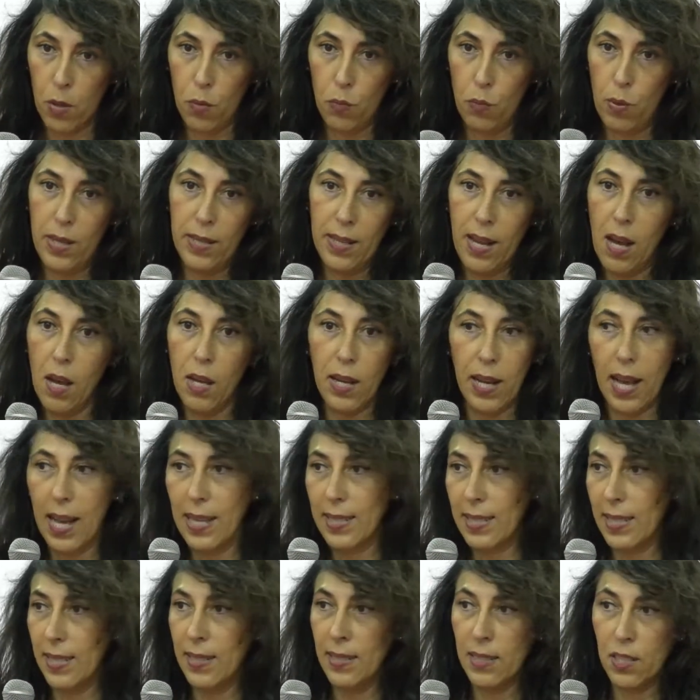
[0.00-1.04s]
Right now it
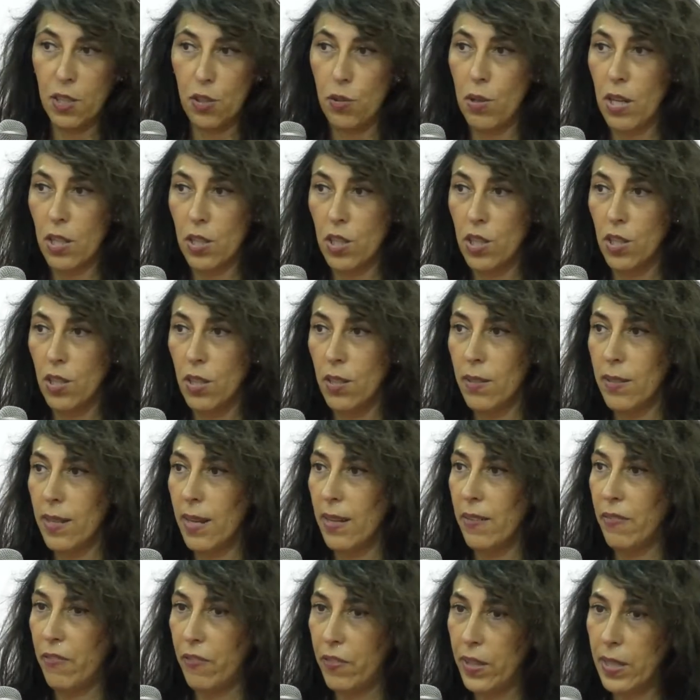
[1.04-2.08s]
has a structure
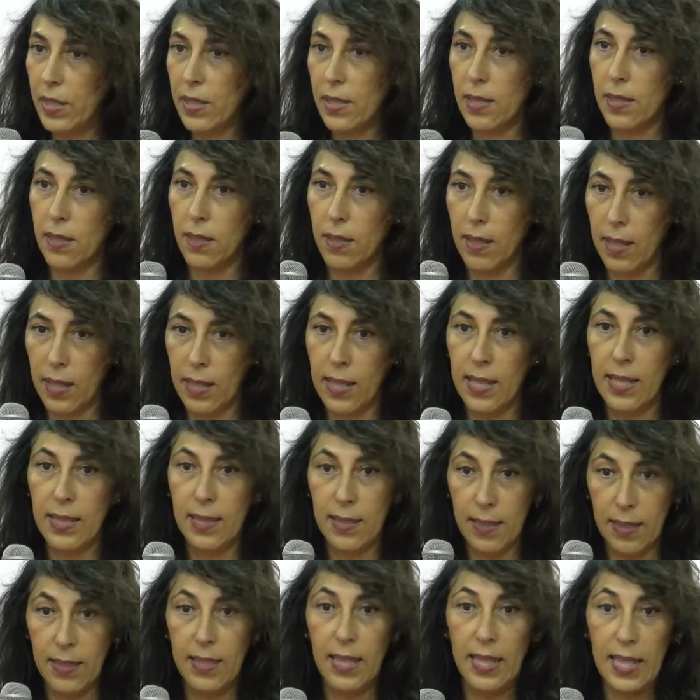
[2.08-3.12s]
that fits
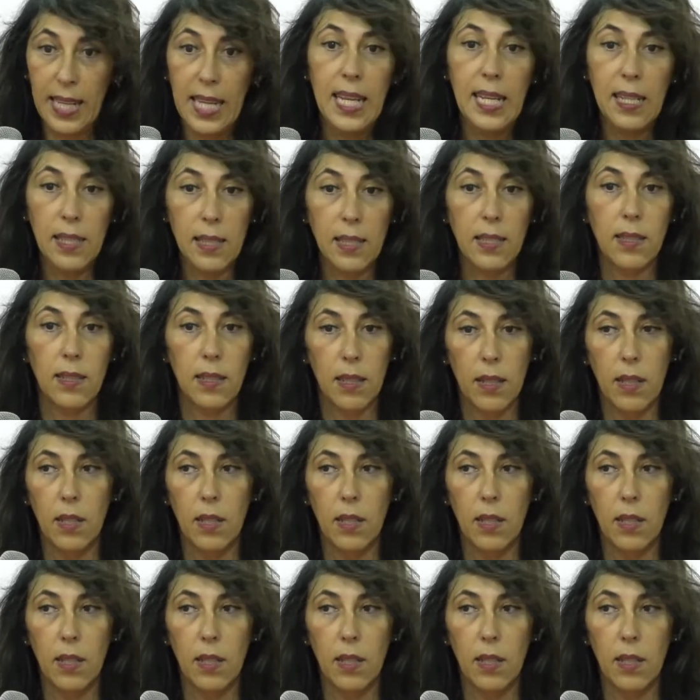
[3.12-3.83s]
the needs